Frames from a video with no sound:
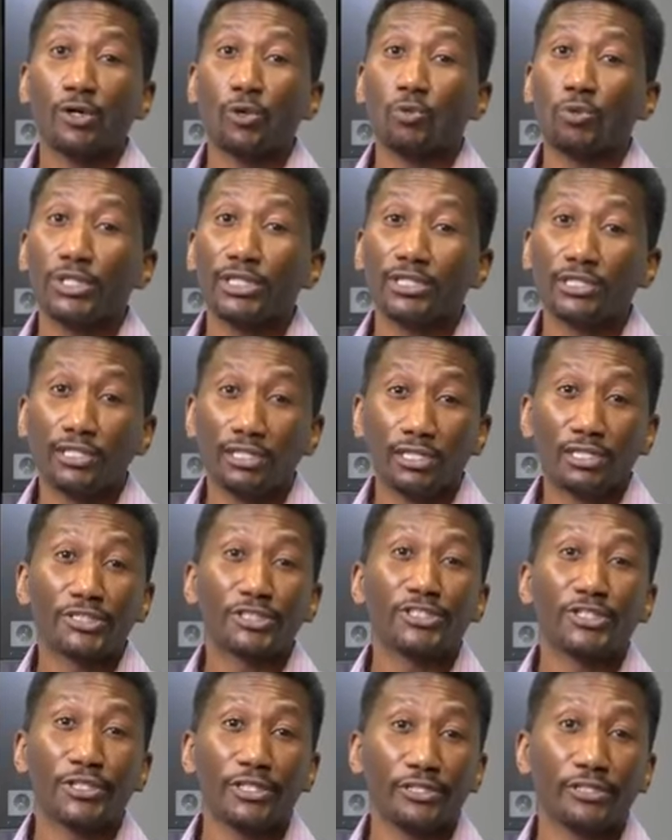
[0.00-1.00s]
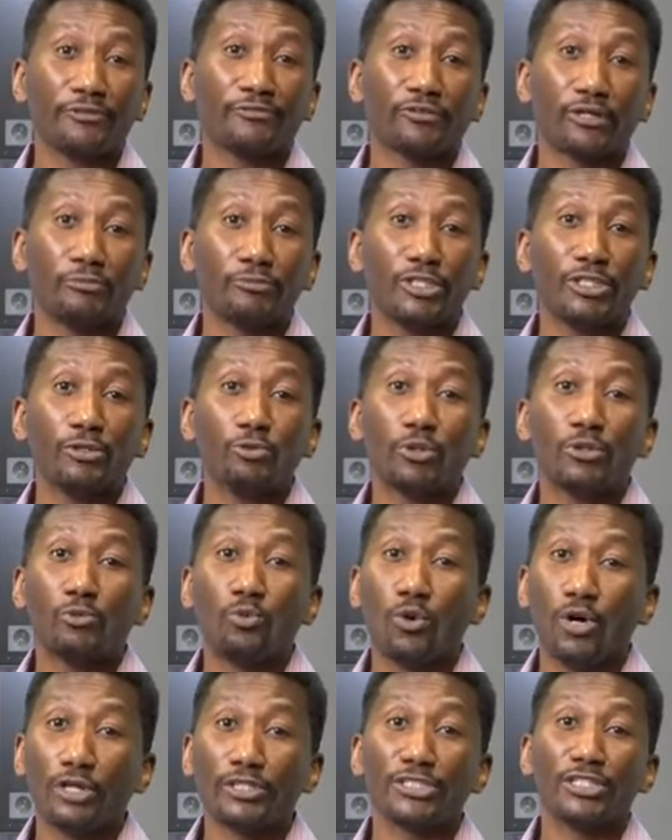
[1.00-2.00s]
We look to hear from you. We
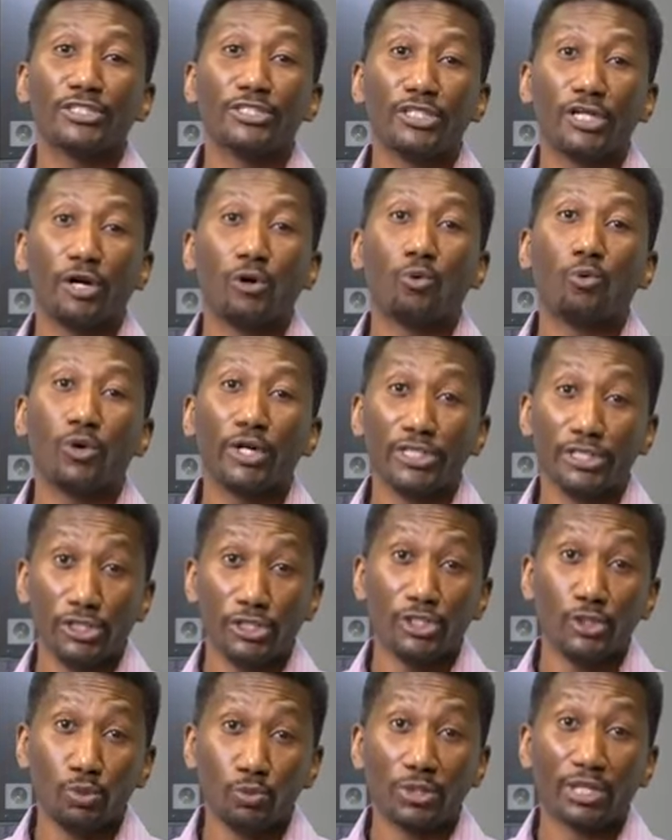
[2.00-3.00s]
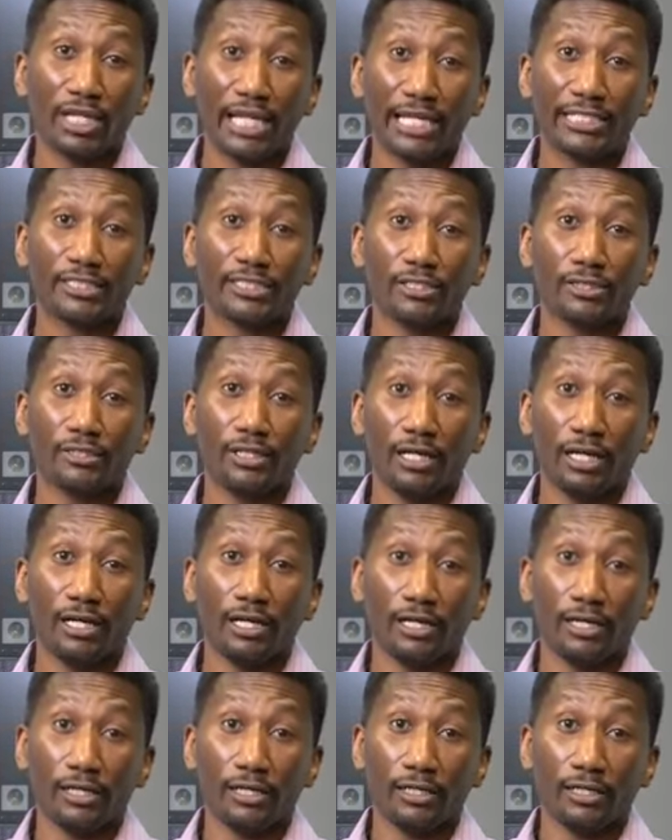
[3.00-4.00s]
want to know what you would like to
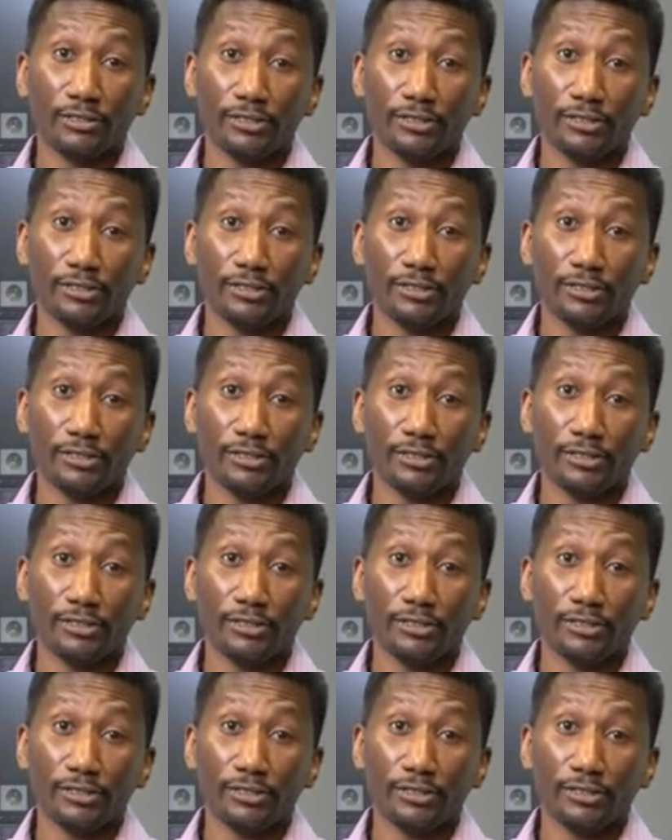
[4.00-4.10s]
uh,